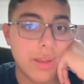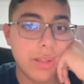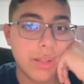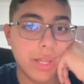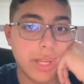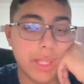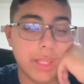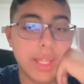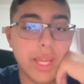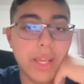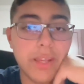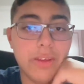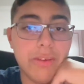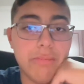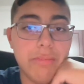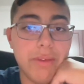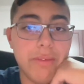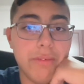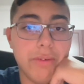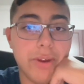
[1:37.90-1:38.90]
Like that could
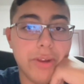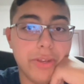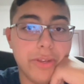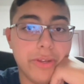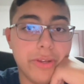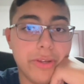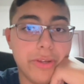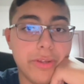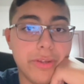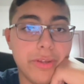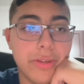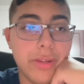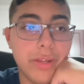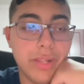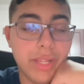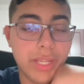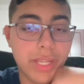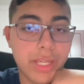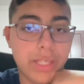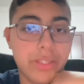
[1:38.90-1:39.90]
be very good.
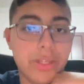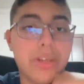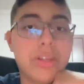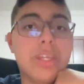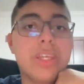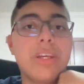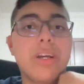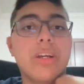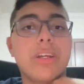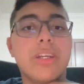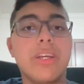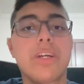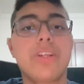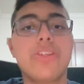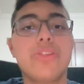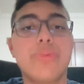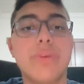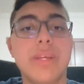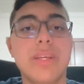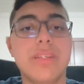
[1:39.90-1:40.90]
Like a Donkey Kong
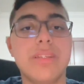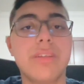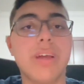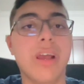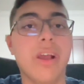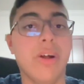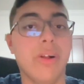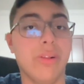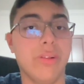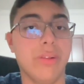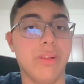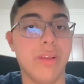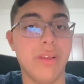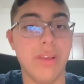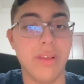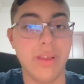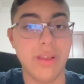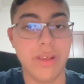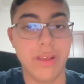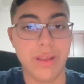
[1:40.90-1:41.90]
Country style
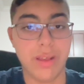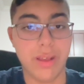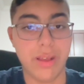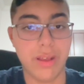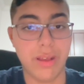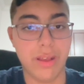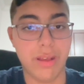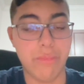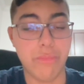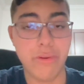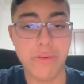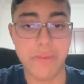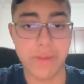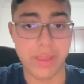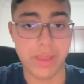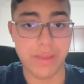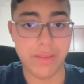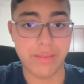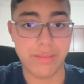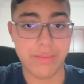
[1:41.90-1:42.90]
uh,
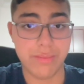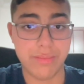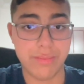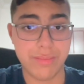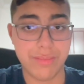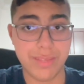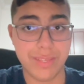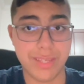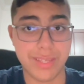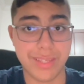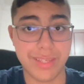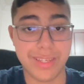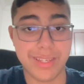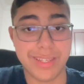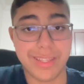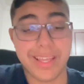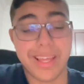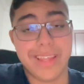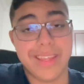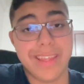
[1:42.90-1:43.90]
movie.
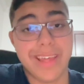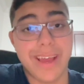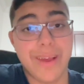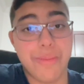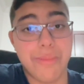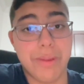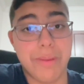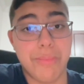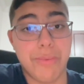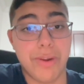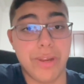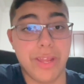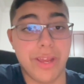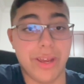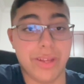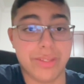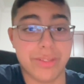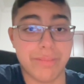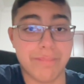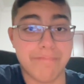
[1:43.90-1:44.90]
That that would be pretty
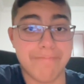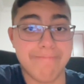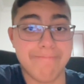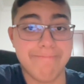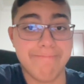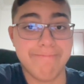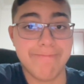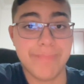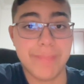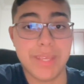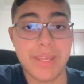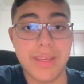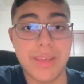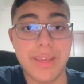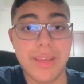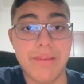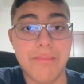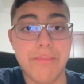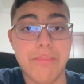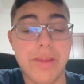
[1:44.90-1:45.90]
awesome.
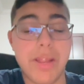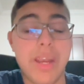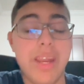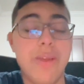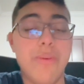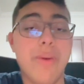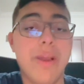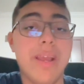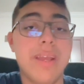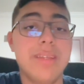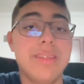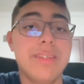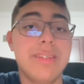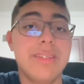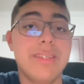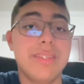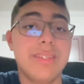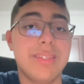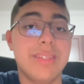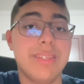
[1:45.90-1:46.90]
But
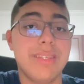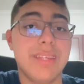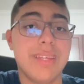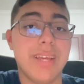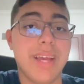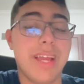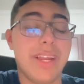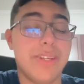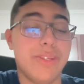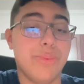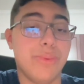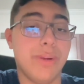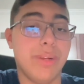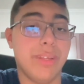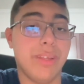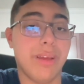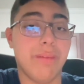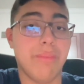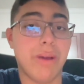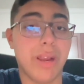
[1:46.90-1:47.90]
anyways, I just wanted
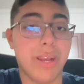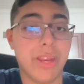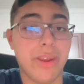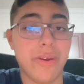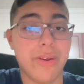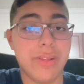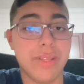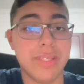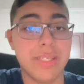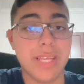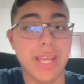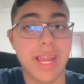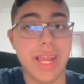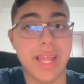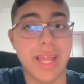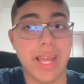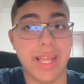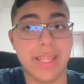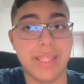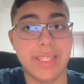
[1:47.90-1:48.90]
to come on here and say
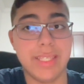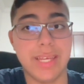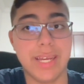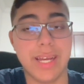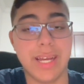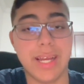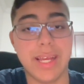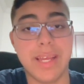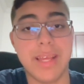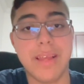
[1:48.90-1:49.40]
that uh,